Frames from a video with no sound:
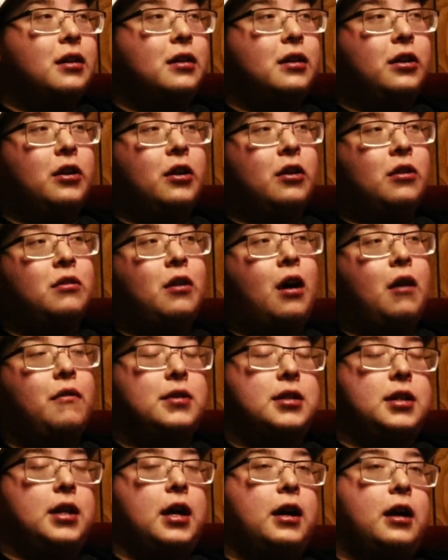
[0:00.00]
You know,
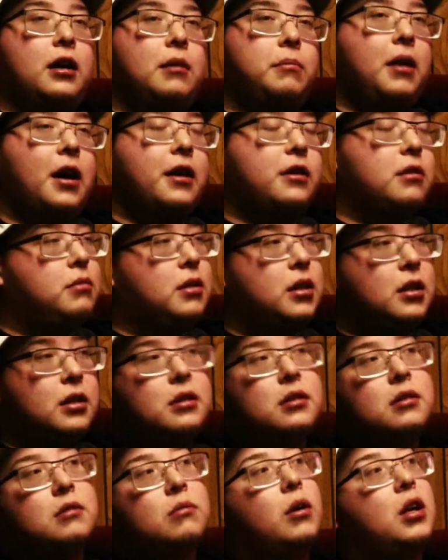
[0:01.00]
obviously I gotta buy the
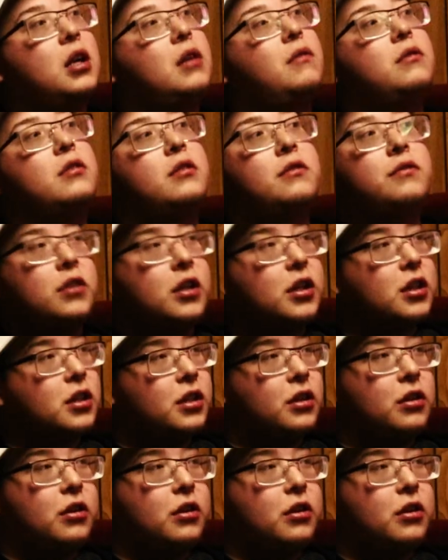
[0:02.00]
beats, whatever the fuck.